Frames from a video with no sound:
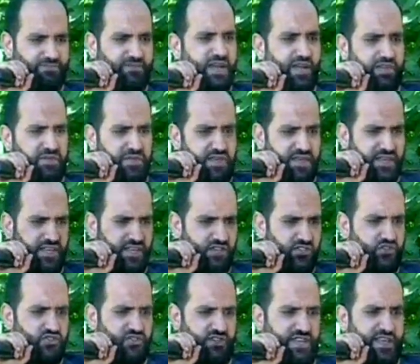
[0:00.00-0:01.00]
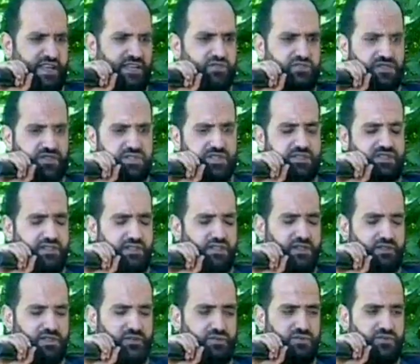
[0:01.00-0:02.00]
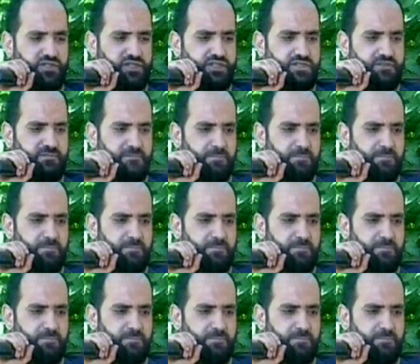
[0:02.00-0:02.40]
and the Eastern languages include